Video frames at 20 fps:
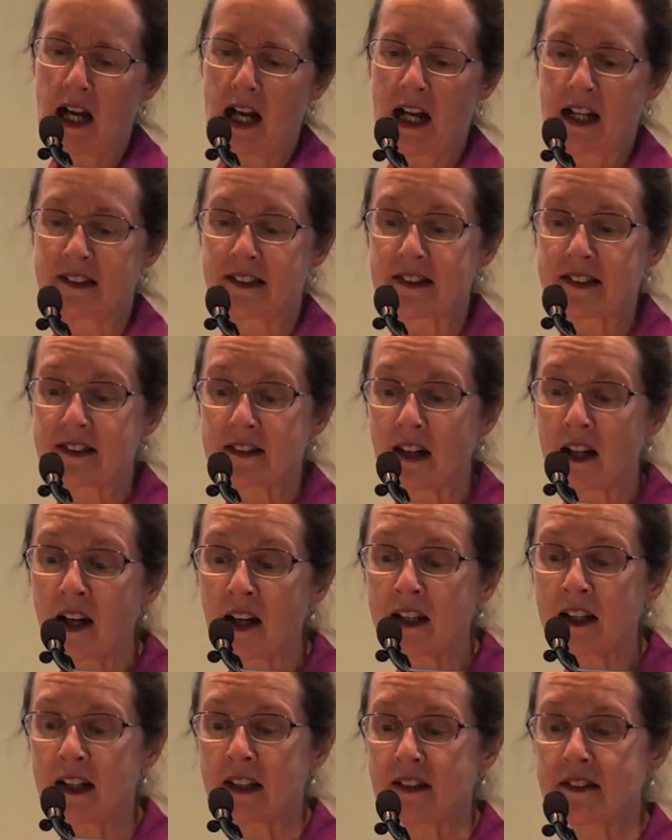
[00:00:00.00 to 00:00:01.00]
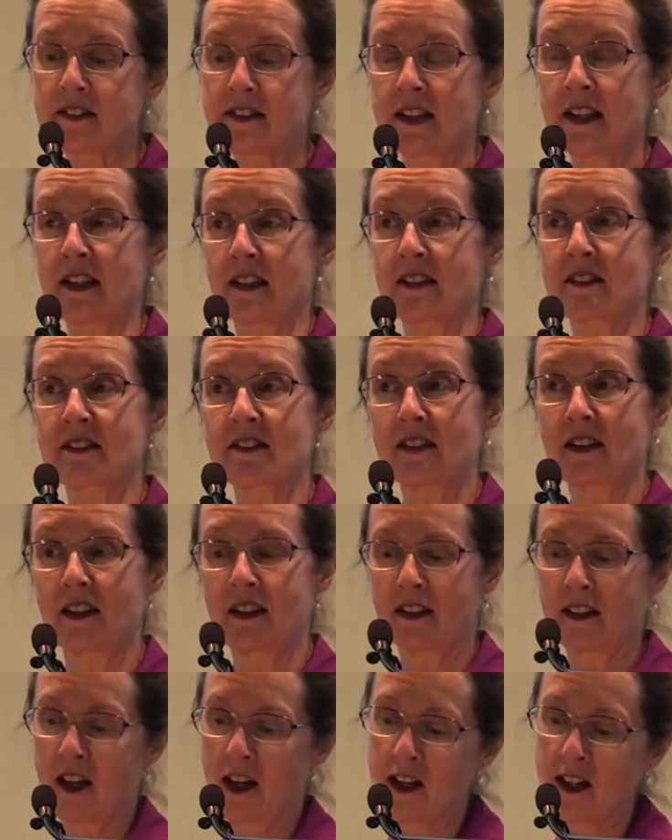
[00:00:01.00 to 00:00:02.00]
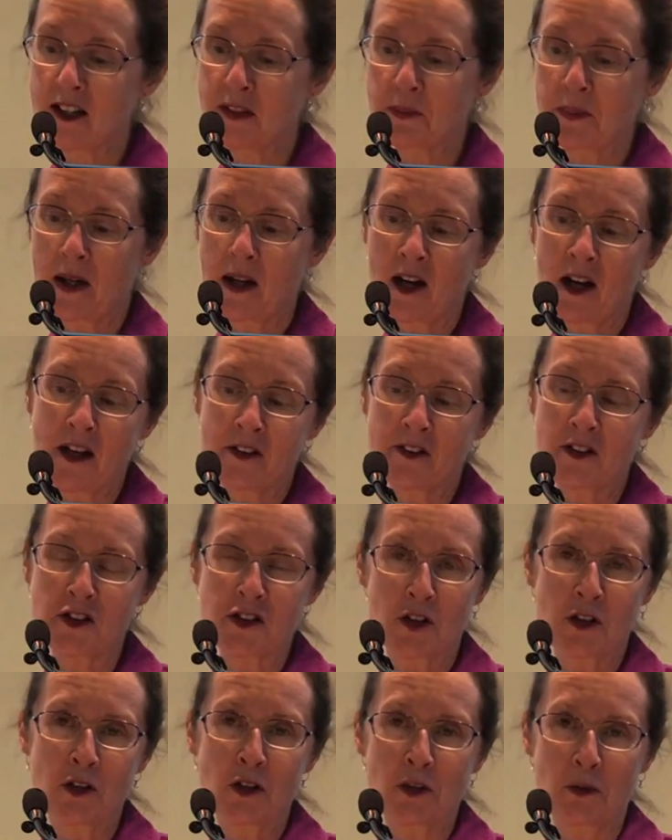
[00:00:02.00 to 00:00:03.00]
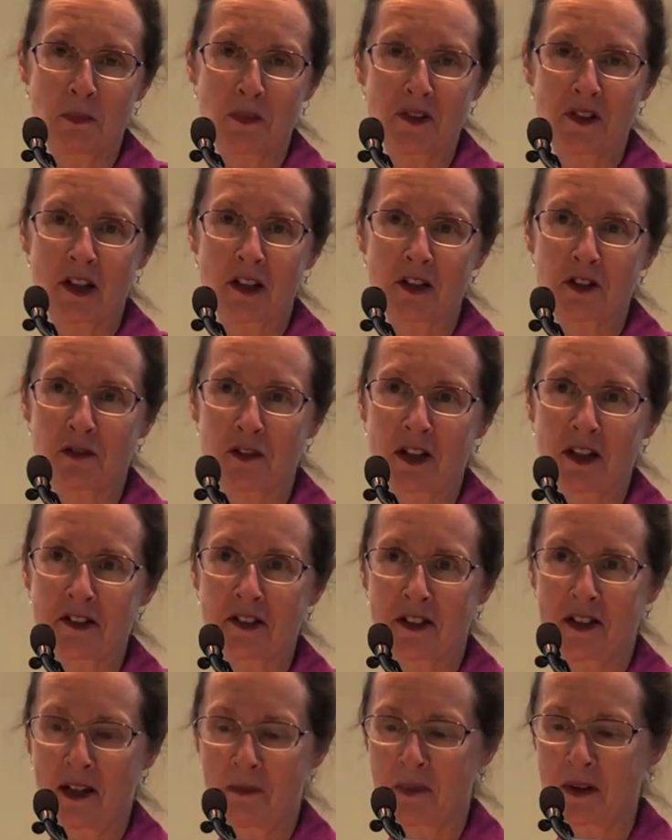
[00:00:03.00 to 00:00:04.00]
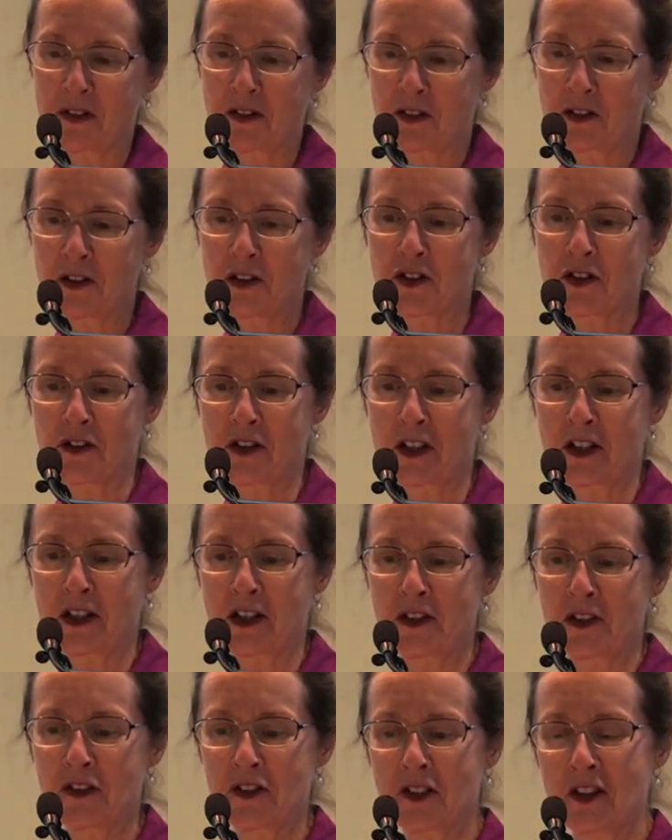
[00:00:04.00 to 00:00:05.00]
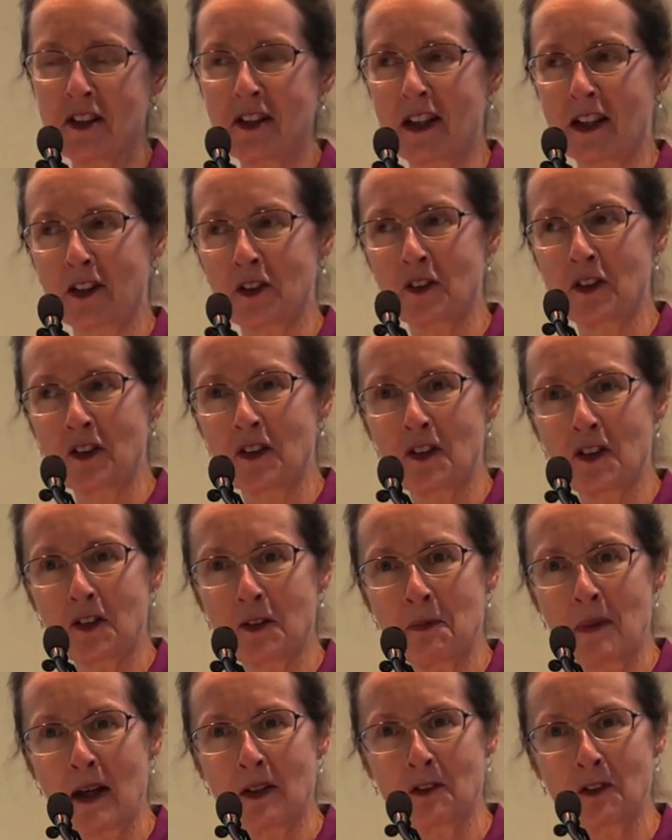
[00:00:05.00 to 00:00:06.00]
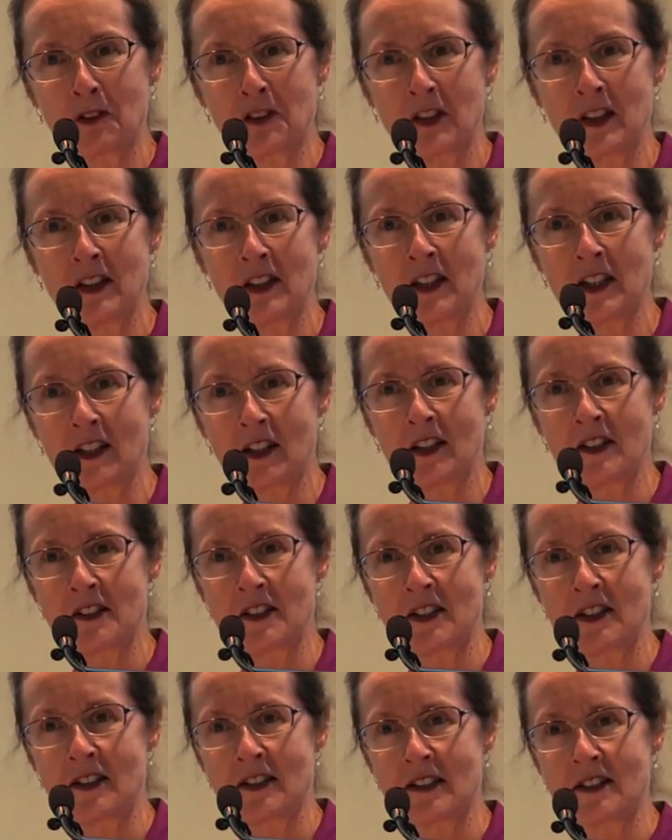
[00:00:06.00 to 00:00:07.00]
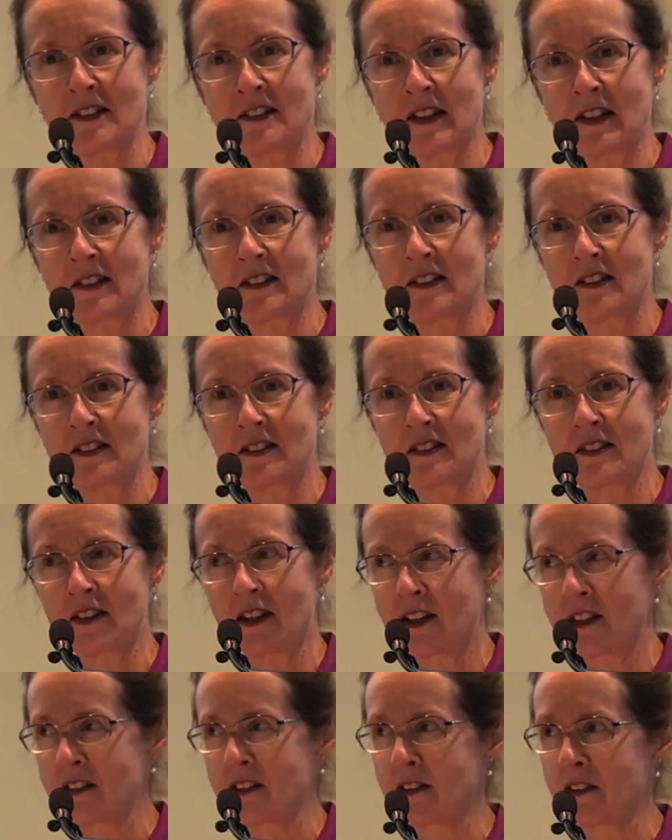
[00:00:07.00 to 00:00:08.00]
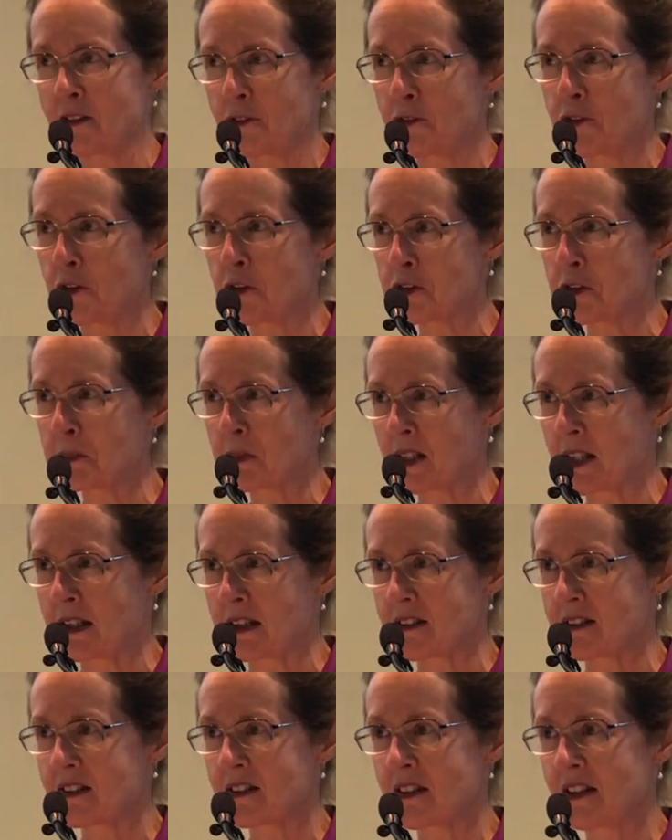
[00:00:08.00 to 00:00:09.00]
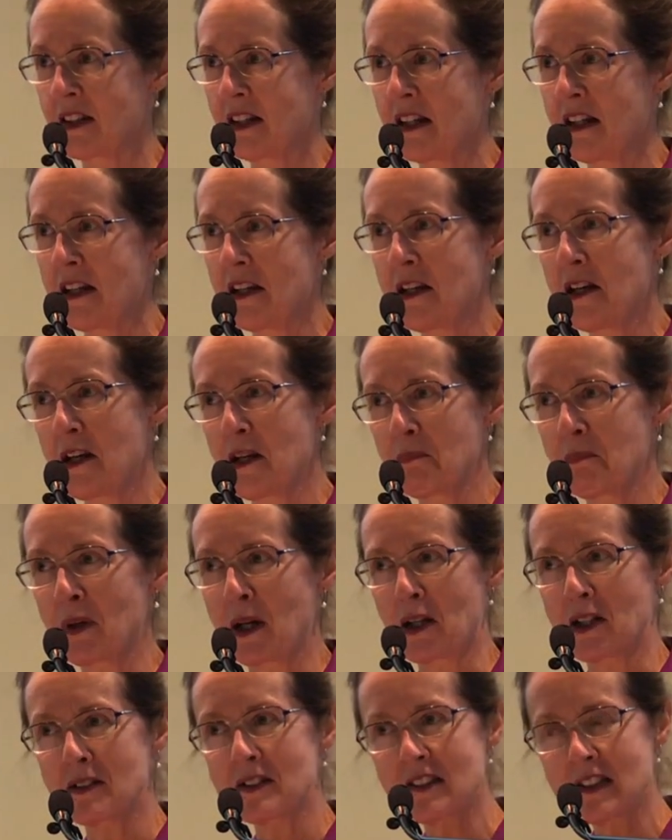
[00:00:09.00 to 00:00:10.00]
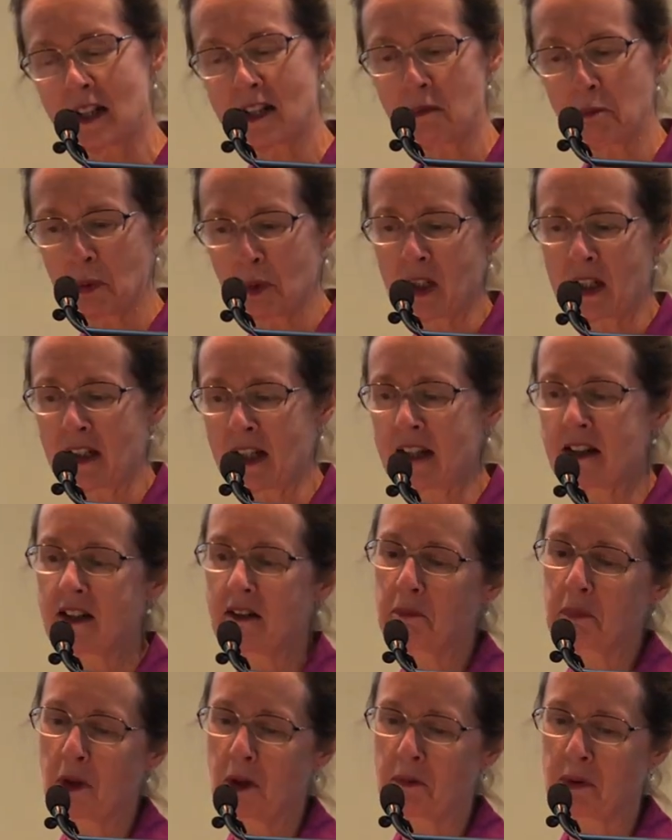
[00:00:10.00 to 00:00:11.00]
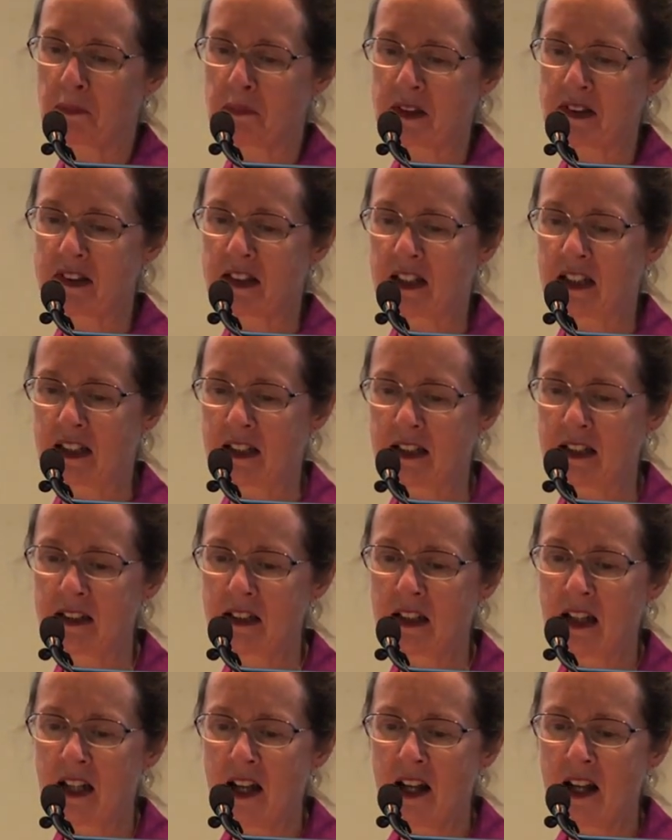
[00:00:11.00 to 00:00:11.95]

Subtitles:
assigning sex lies behind the term sex reassignment surgery. Can you see that? Because it smuggles in the idea that sex is assigned in the first place. But putting that problem aside,